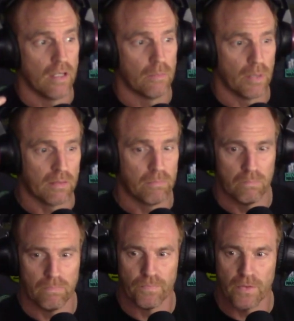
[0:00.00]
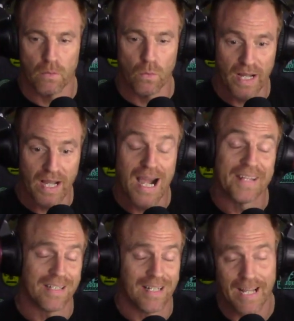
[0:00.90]
But the way I had
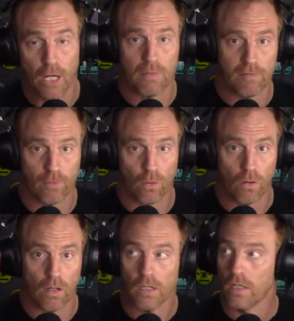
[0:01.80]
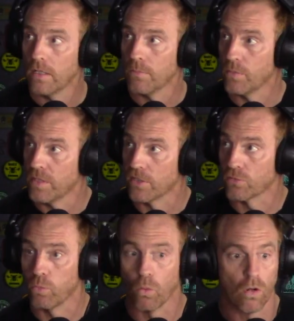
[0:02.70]
the layout before, with
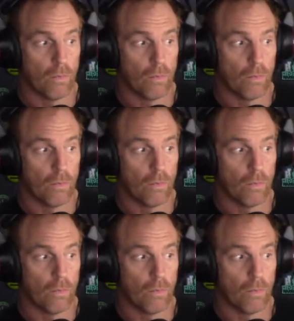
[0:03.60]
this wall